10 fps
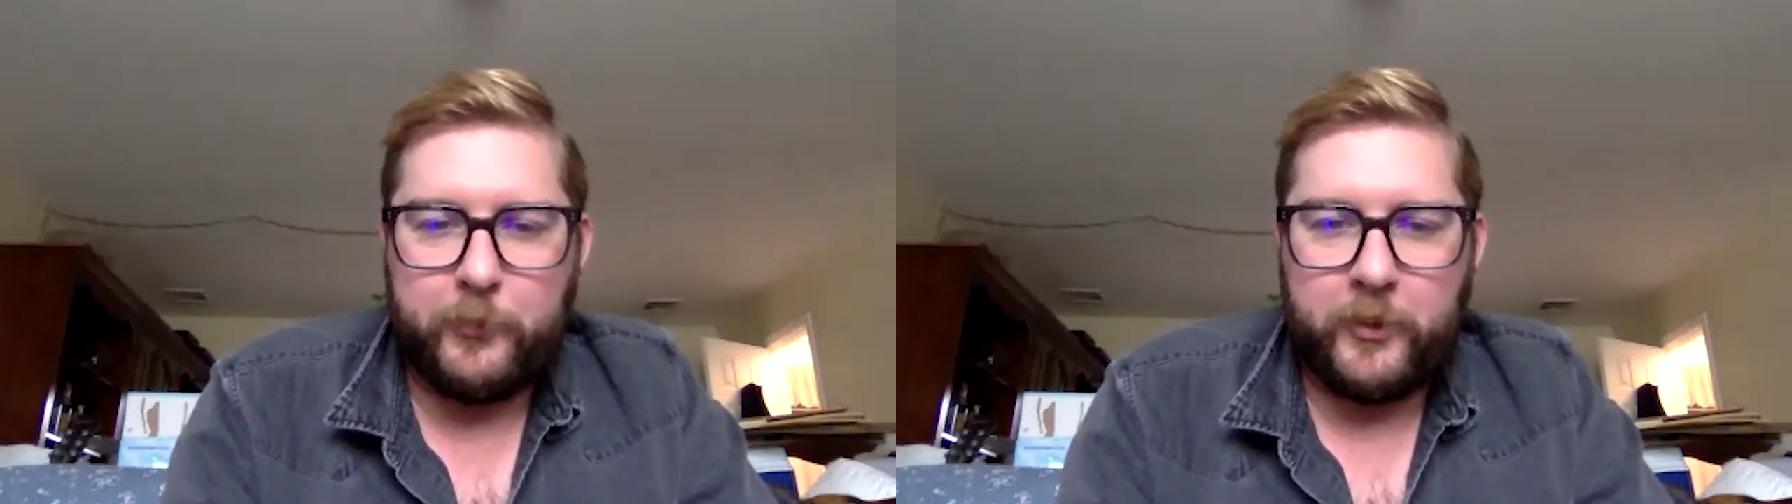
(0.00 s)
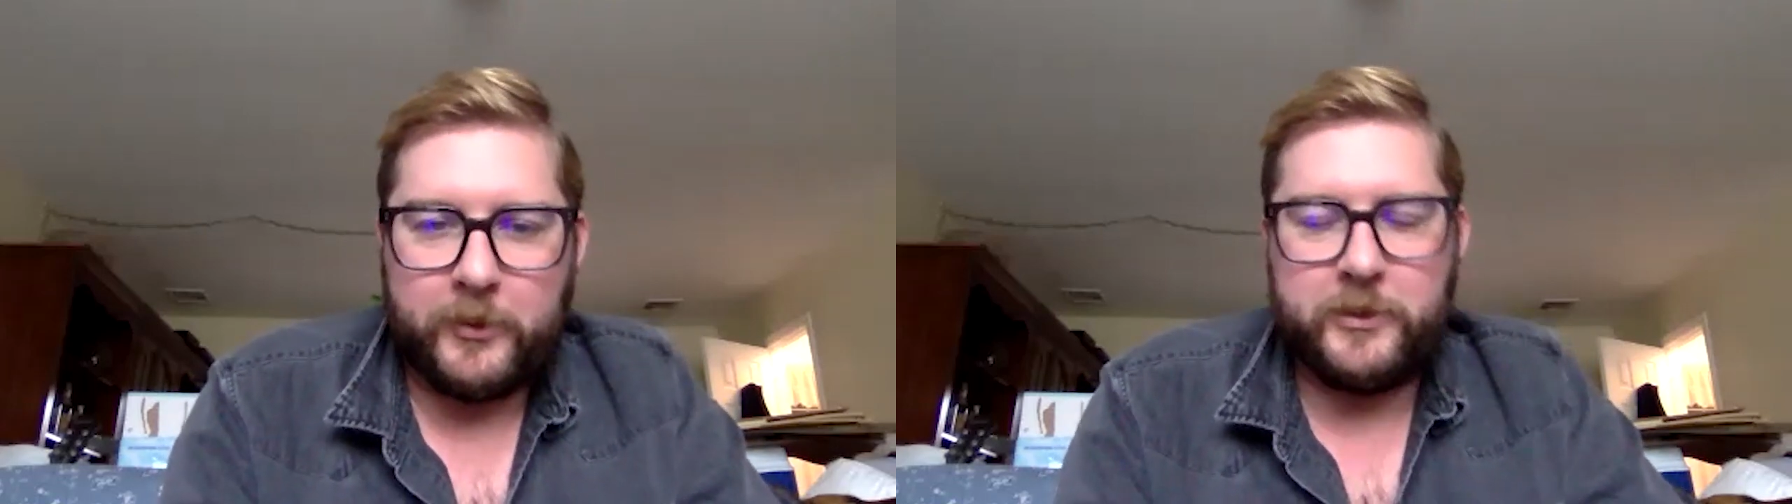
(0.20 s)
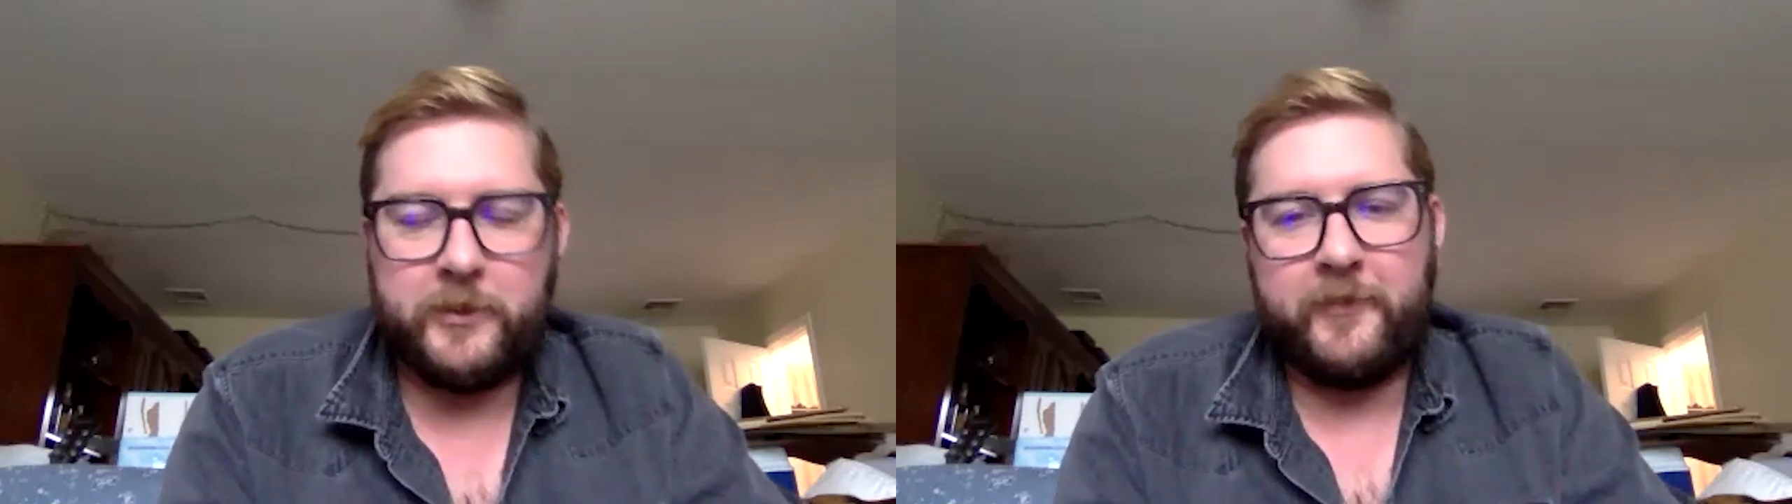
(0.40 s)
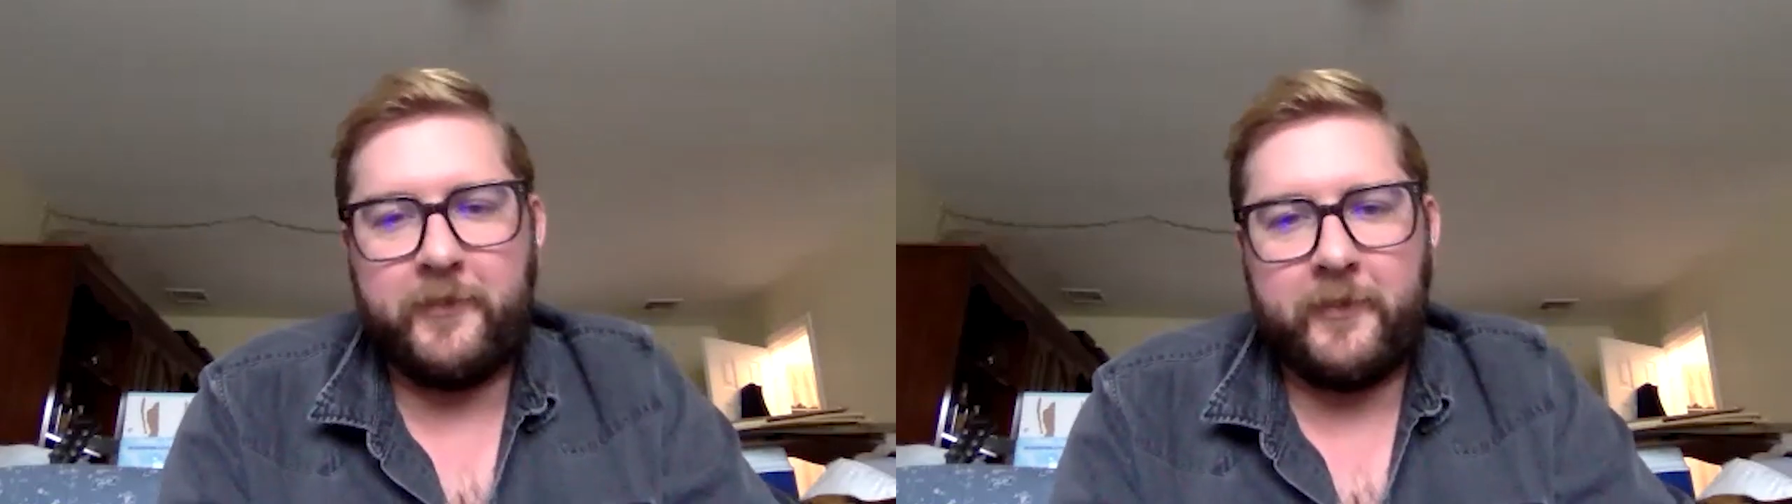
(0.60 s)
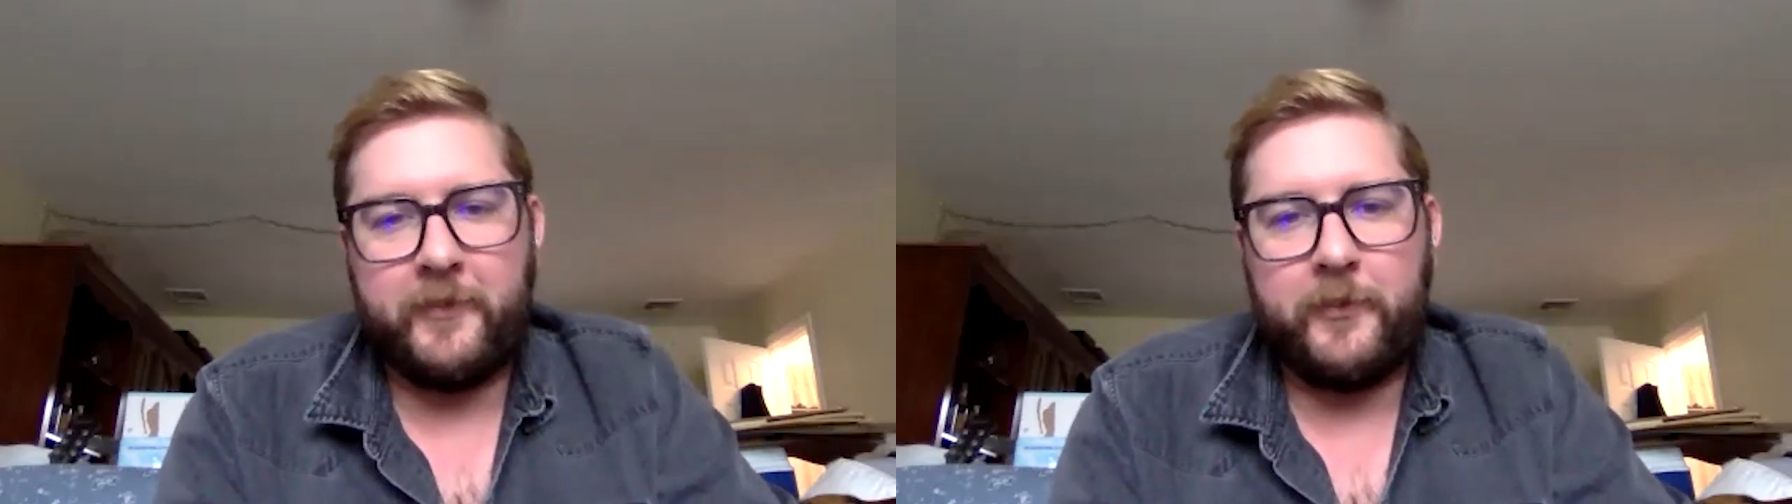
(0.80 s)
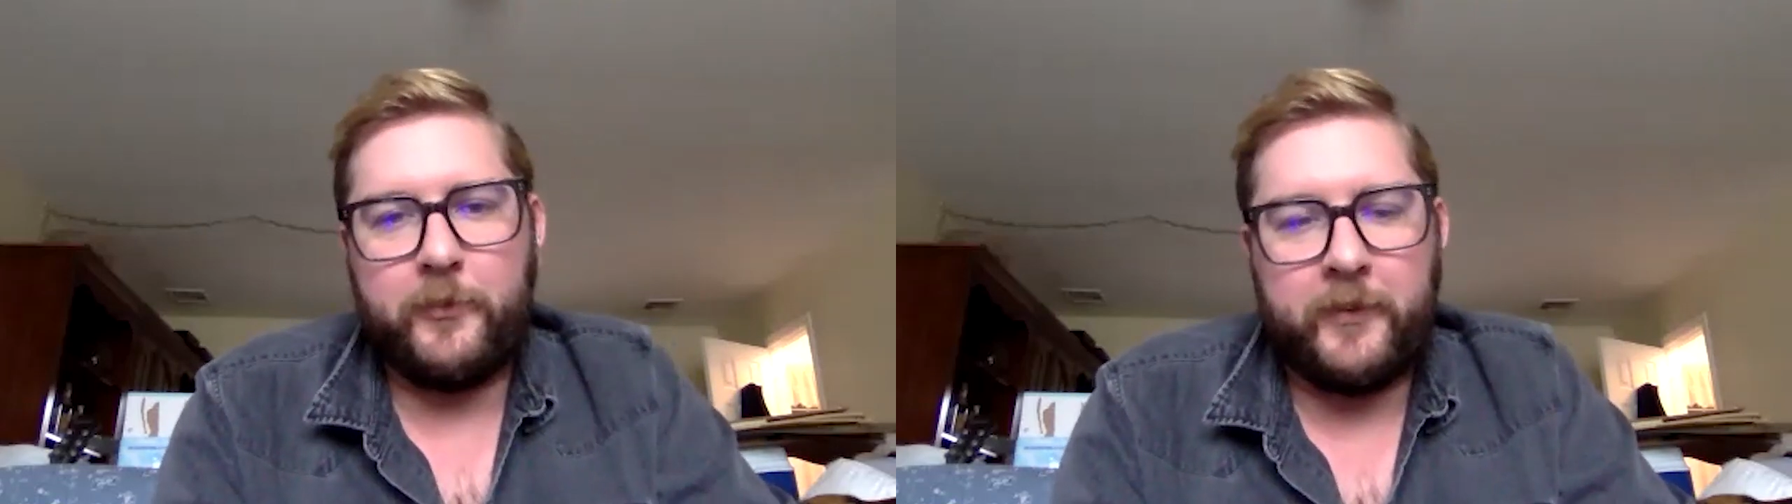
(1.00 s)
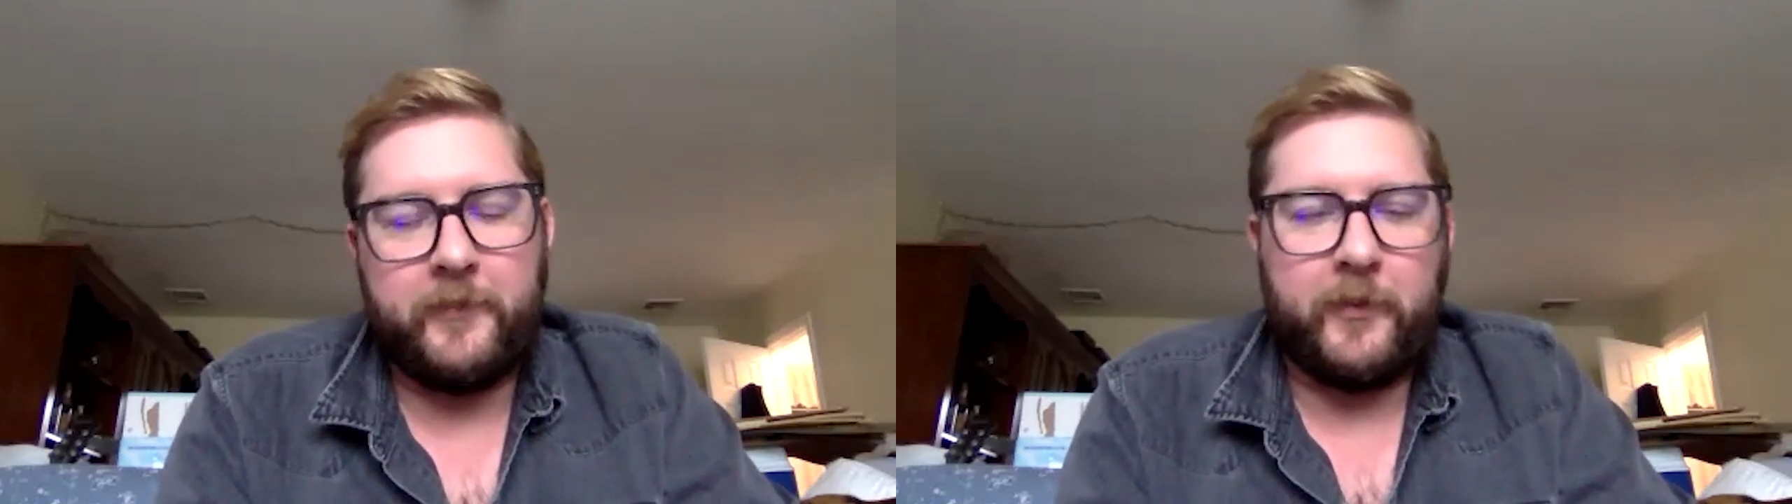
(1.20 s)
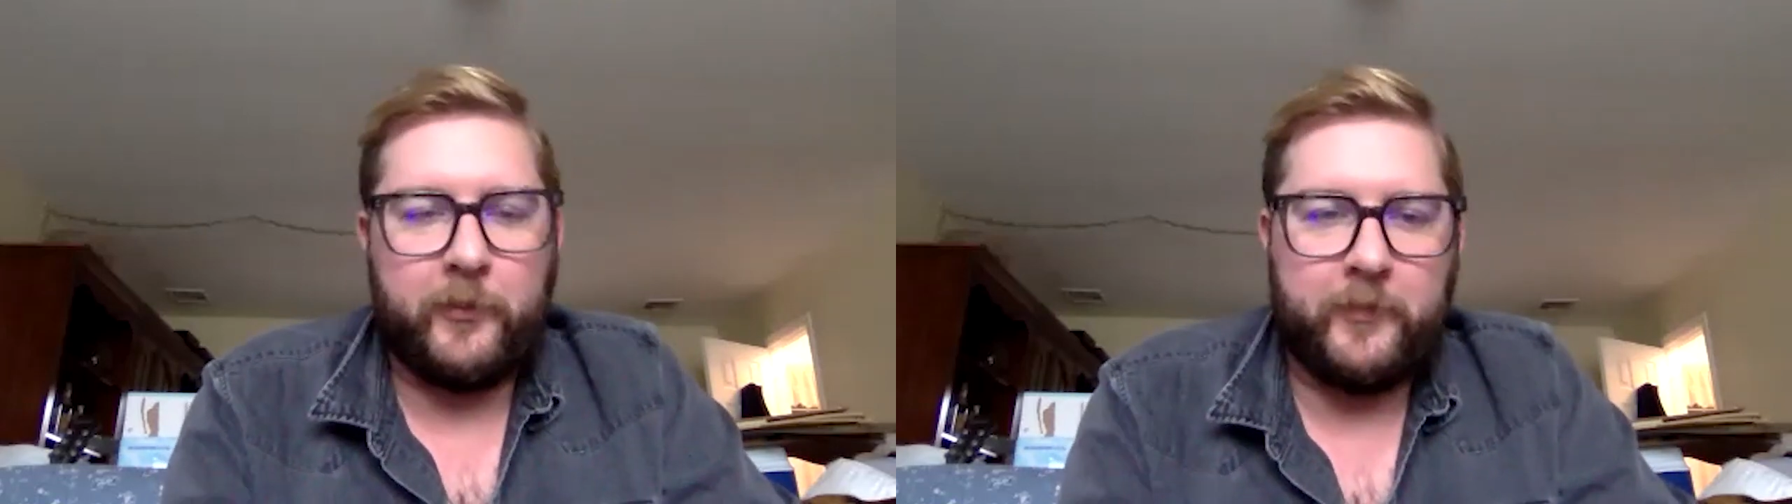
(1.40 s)
production assistant and
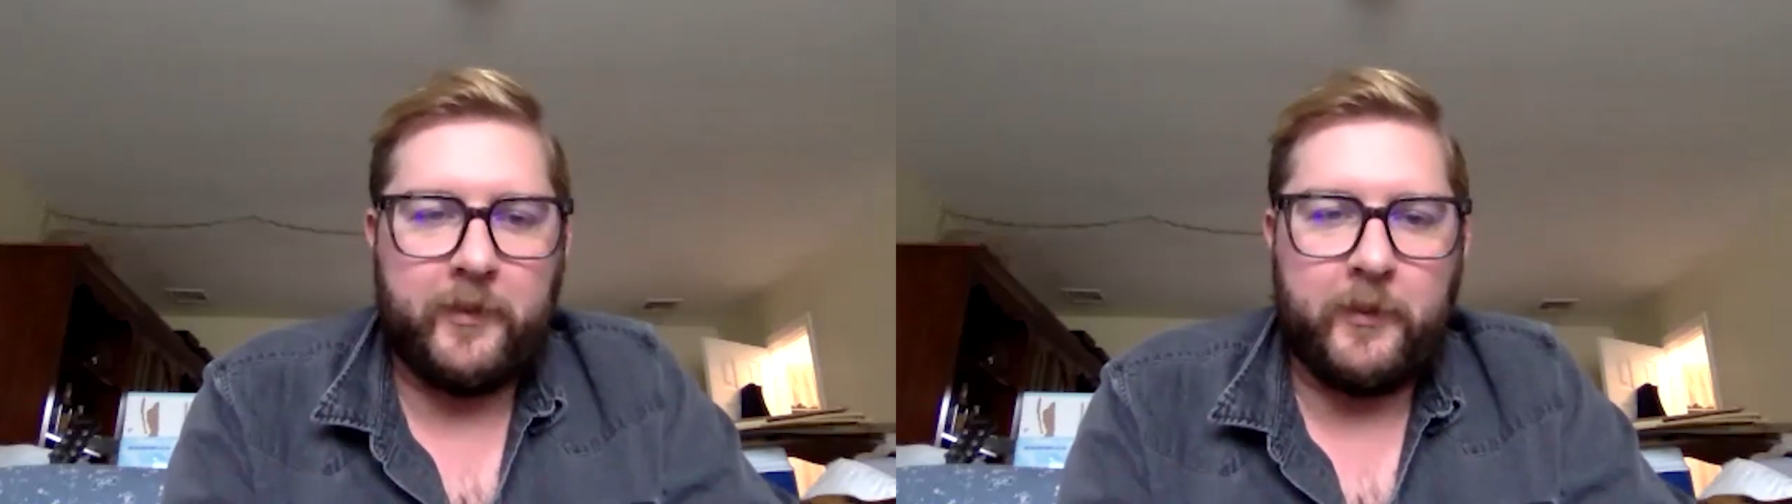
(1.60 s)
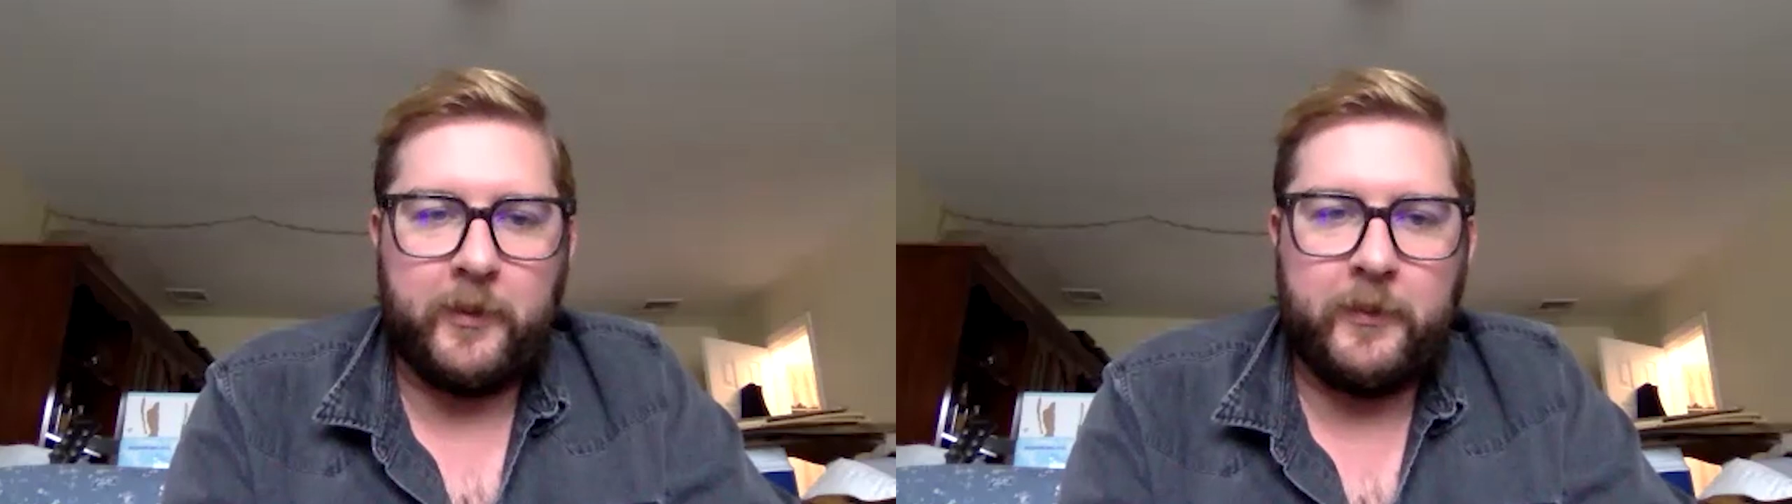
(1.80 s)
secretary,